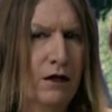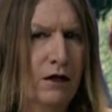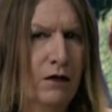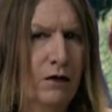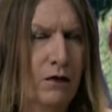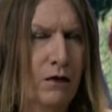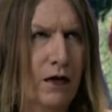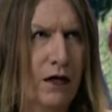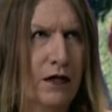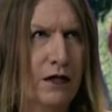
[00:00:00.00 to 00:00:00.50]

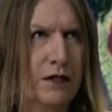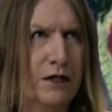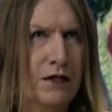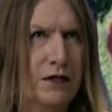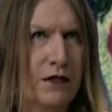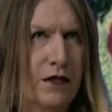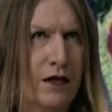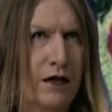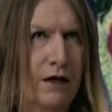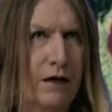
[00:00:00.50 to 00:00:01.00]

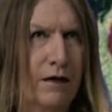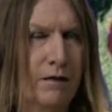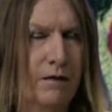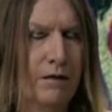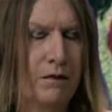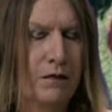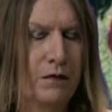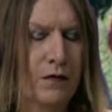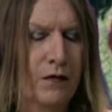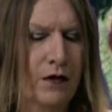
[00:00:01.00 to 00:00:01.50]
was
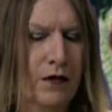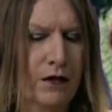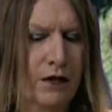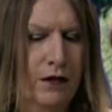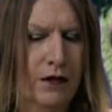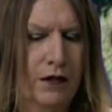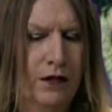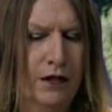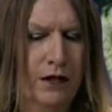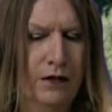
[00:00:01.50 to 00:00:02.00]

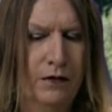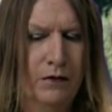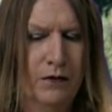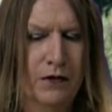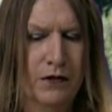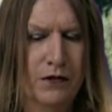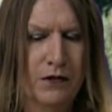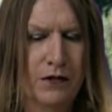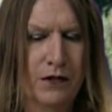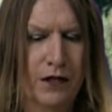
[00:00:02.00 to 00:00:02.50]

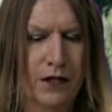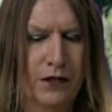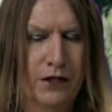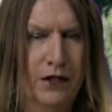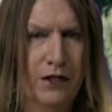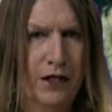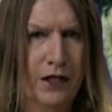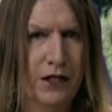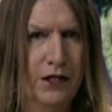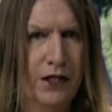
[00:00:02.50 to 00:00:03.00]
the
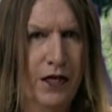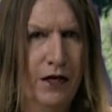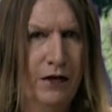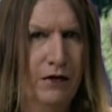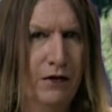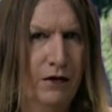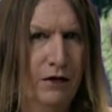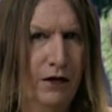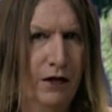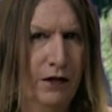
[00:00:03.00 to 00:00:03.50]
Attorney
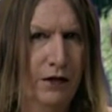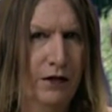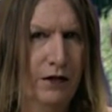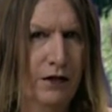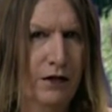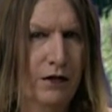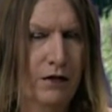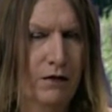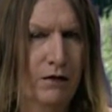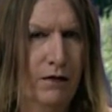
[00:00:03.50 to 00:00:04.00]
General
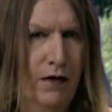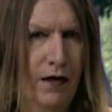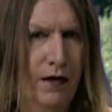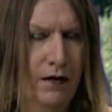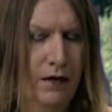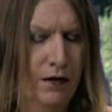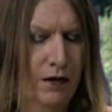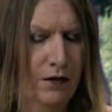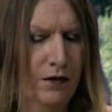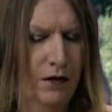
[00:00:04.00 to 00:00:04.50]

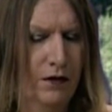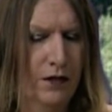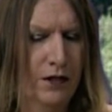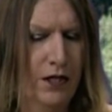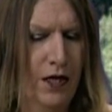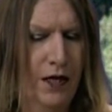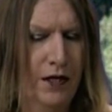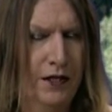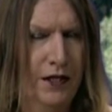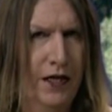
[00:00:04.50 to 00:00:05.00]
under
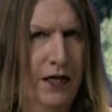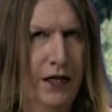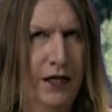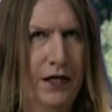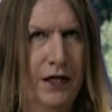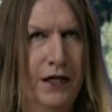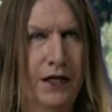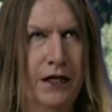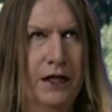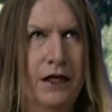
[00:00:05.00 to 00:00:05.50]
John
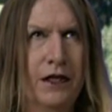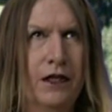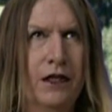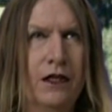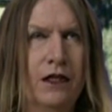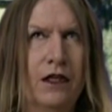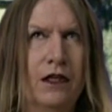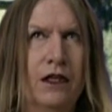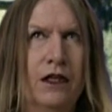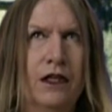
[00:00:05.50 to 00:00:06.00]
Kennedy,
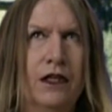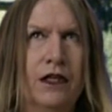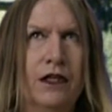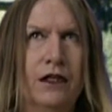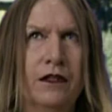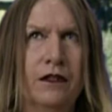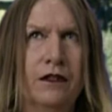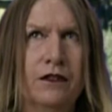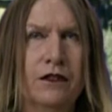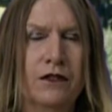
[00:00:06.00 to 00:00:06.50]

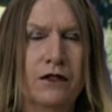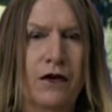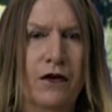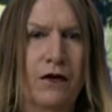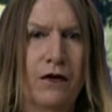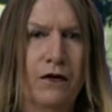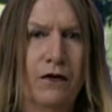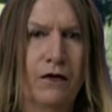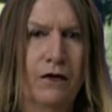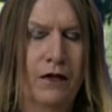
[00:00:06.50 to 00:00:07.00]
and
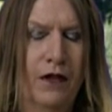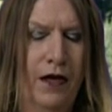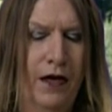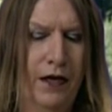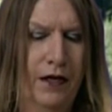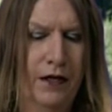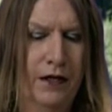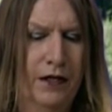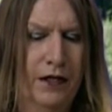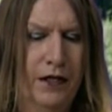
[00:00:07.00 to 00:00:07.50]
so,
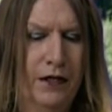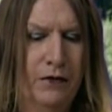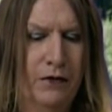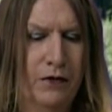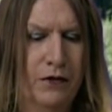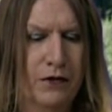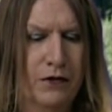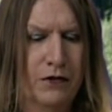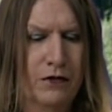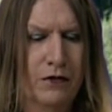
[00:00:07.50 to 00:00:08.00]
like, he
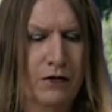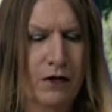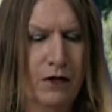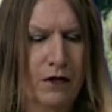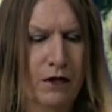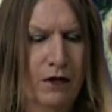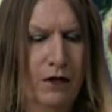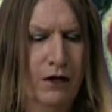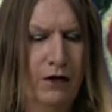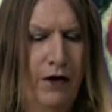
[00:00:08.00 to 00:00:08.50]
was
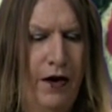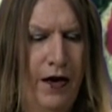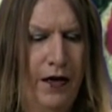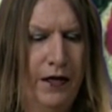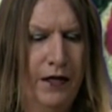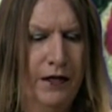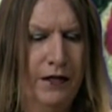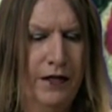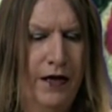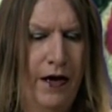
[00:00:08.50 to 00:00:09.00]

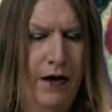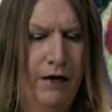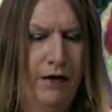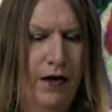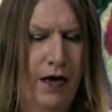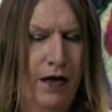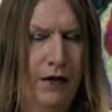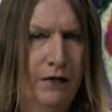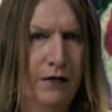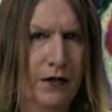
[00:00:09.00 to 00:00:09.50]
cracking down
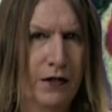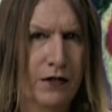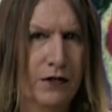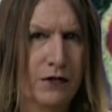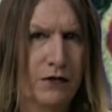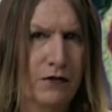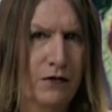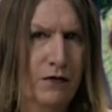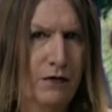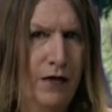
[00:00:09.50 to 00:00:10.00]
on
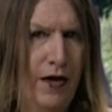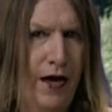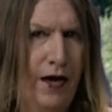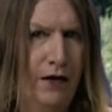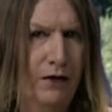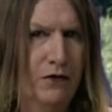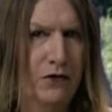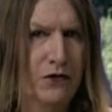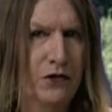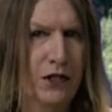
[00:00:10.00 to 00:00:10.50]
these
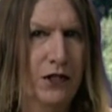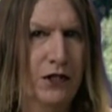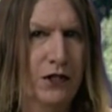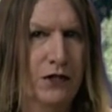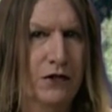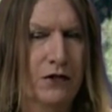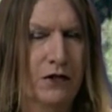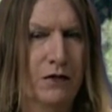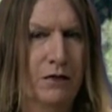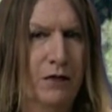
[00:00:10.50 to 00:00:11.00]

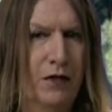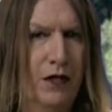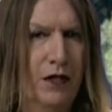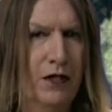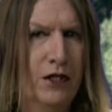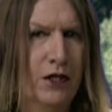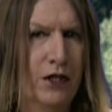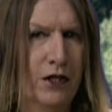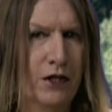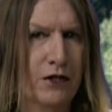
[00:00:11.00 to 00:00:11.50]
acquisitions and
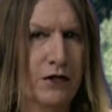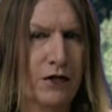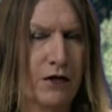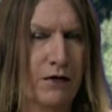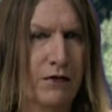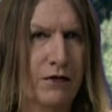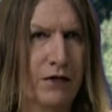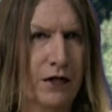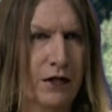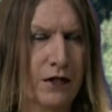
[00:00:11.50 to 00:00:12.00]
mergers
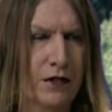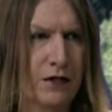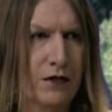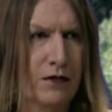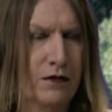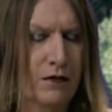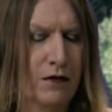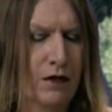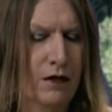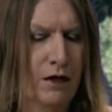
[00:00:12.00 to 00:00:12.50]
of
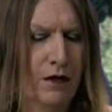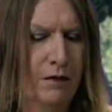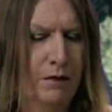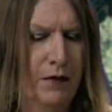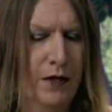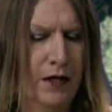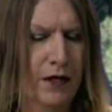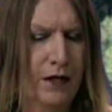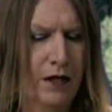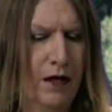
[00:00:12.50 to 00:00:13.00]
these
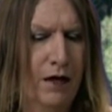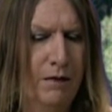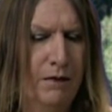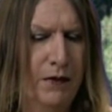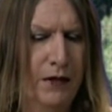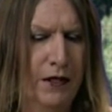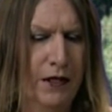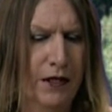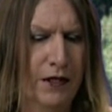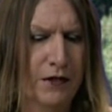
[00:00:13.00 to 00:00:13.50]
big
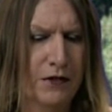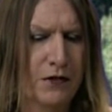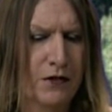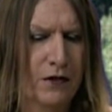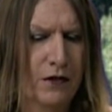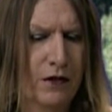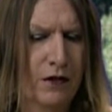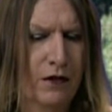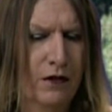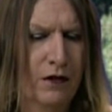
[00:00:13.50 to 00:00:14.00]
companies,
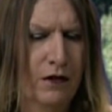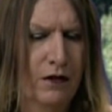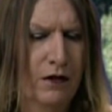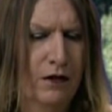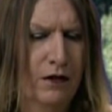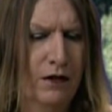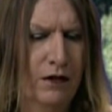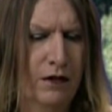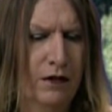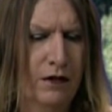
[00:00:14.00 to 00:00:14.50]

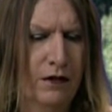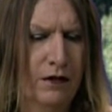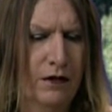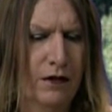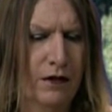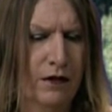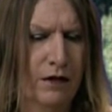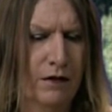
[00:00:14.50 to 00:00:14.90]
and,